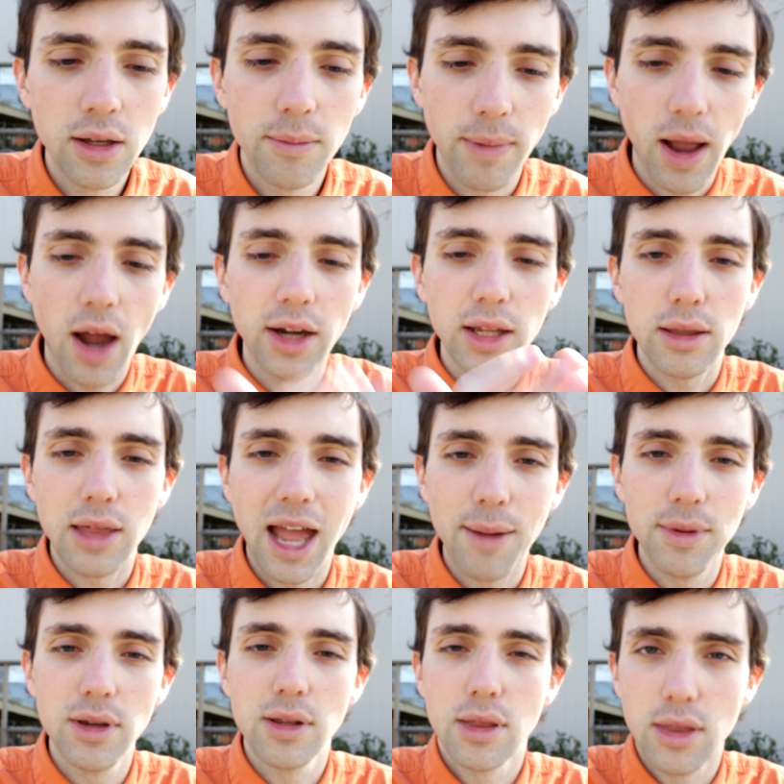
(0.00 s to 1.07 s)
My audience
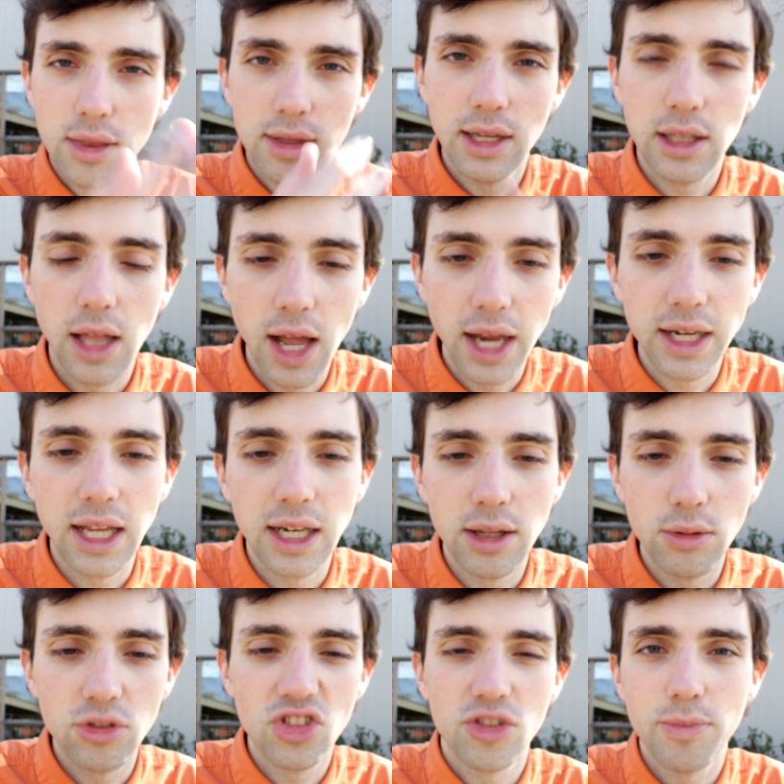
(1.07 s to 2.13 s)
happiness has declined, and it
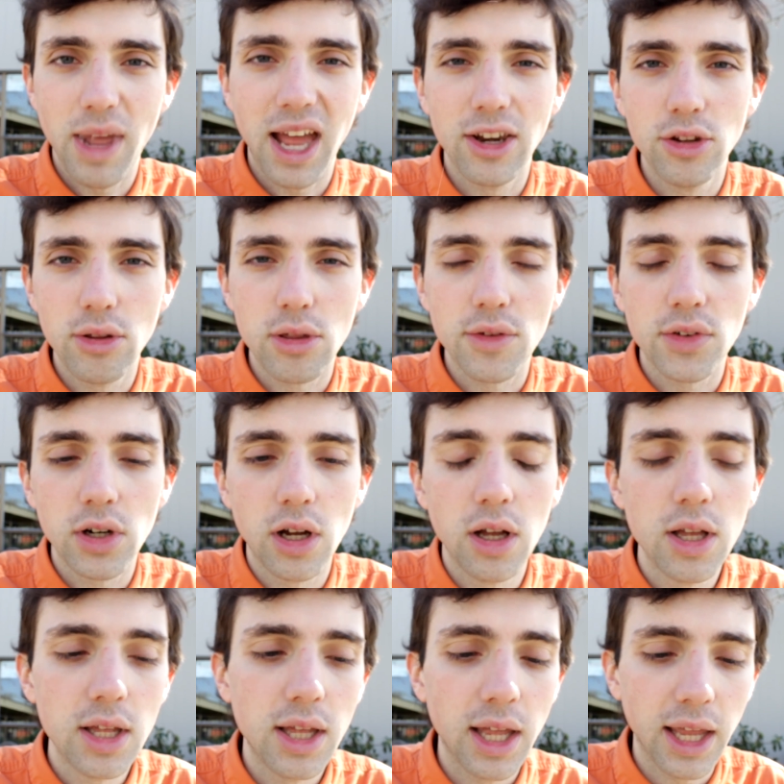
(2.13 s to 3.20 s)
was just bad news overall.
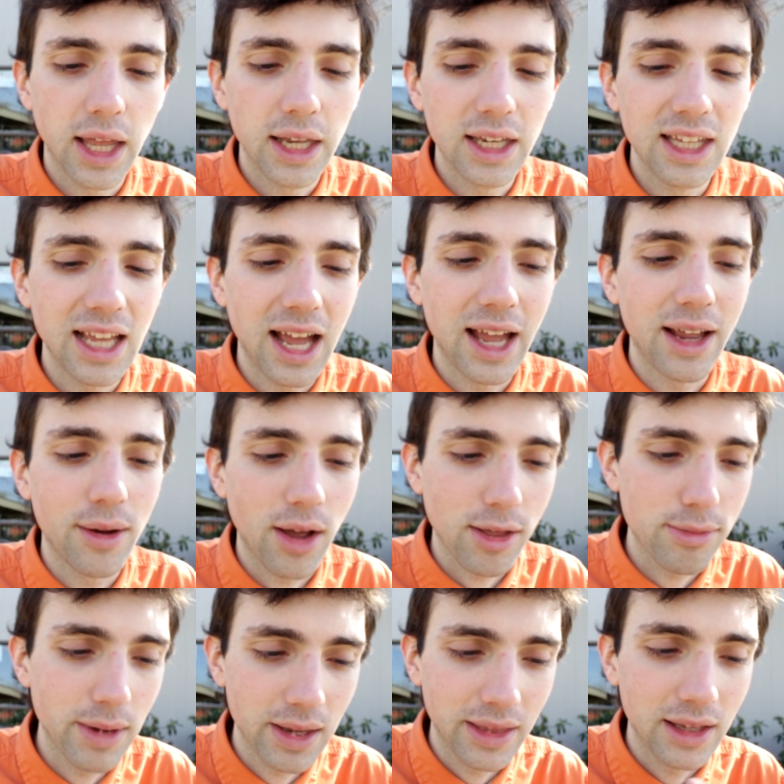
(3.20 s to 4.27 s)
And yeah, I
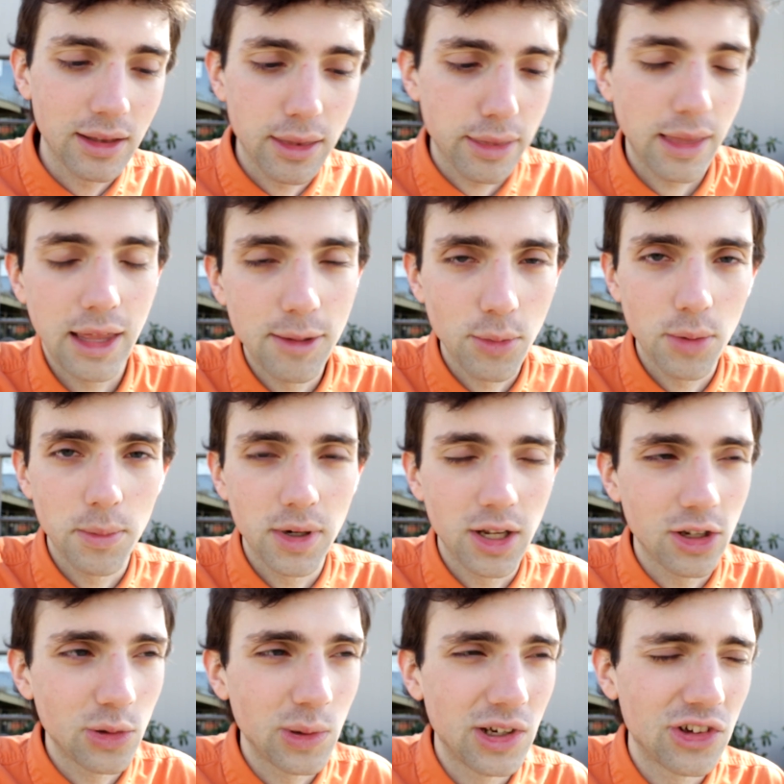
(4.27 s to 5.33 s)
was making like slightly more money
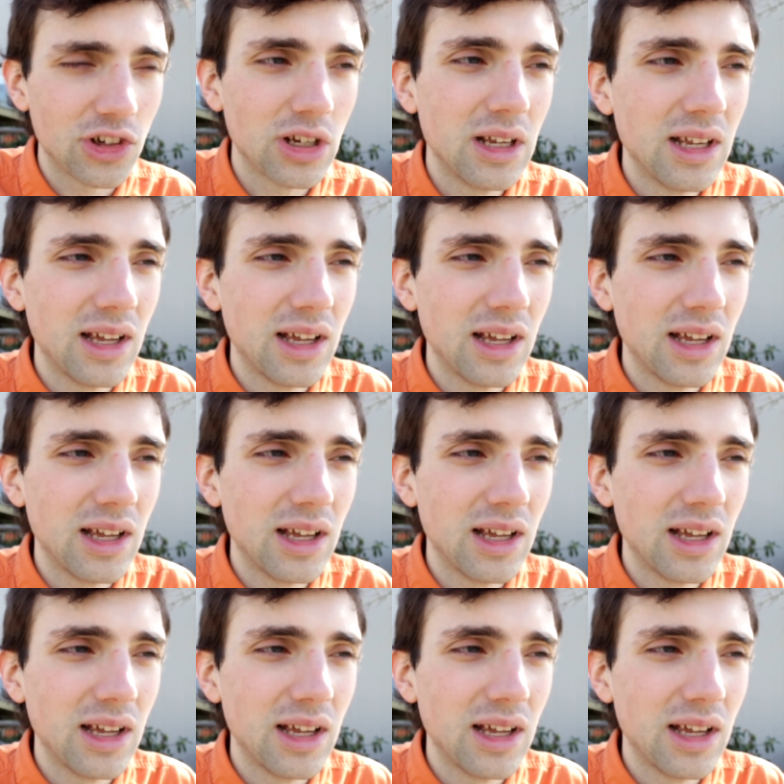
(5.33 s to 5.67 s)
on Twitch.